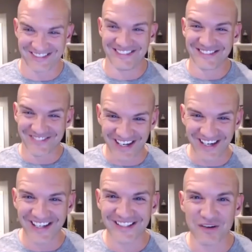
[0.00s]
Right.
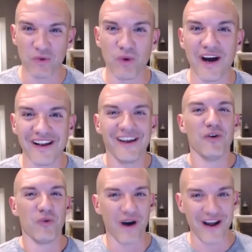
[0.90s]
What
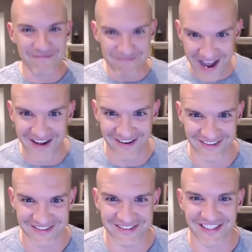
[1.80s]
What
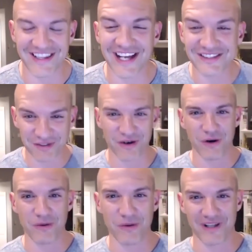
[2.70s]
matters? That's the
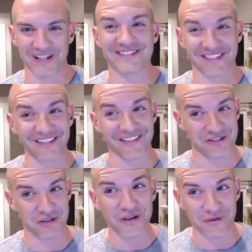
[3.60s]
whole. It's literally
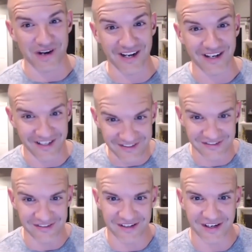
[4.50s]
true, right?
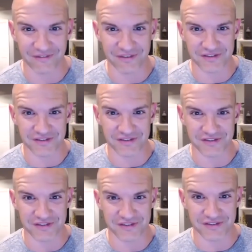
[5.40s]
Into the
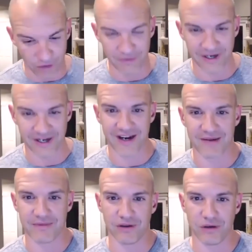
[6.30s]
conversation, like, oh my
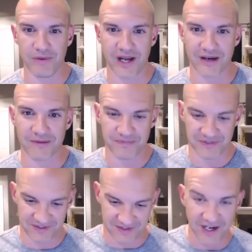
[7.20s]
god, my low back
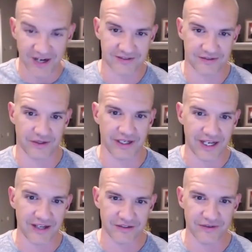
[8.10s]
sucks, so I
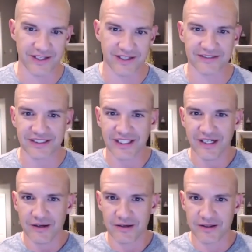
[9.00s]
can't do this
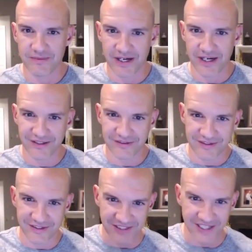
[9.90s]
my
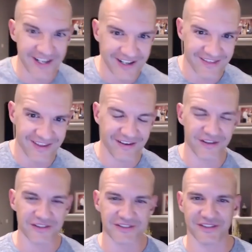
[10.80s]
there's a headache
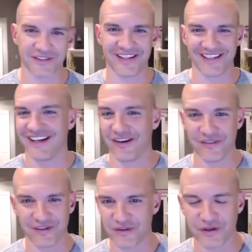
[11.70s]
there. So you know,
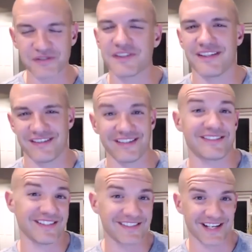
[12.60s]
th- those are the that's
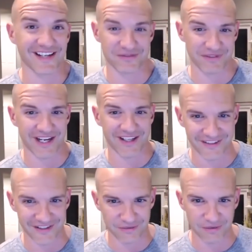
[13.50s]
the exact
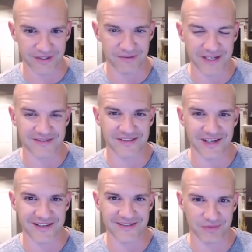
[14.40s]
reality of what yeah. the message
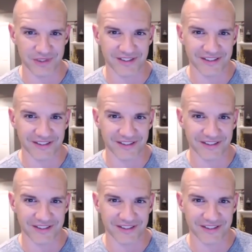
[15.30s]
has to be.